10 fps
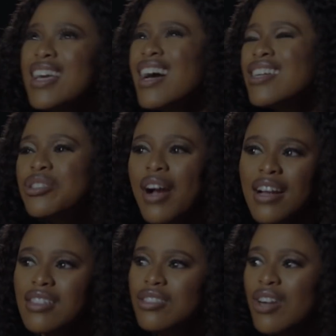Yeah,
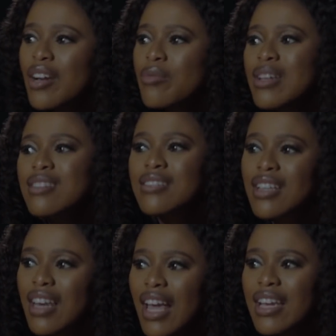tried weed,
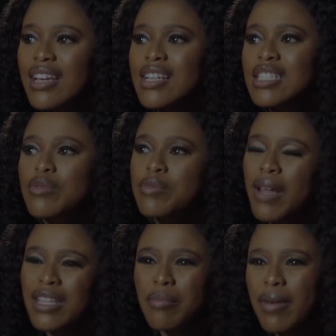didn't like it.
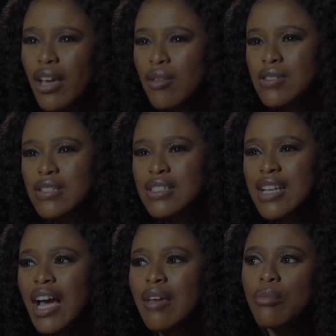Playing the piano most of the
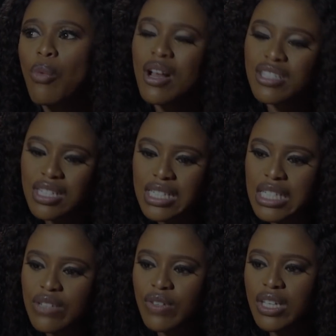time, watching
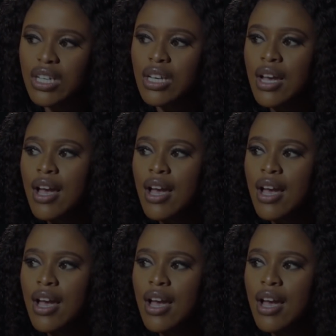TV.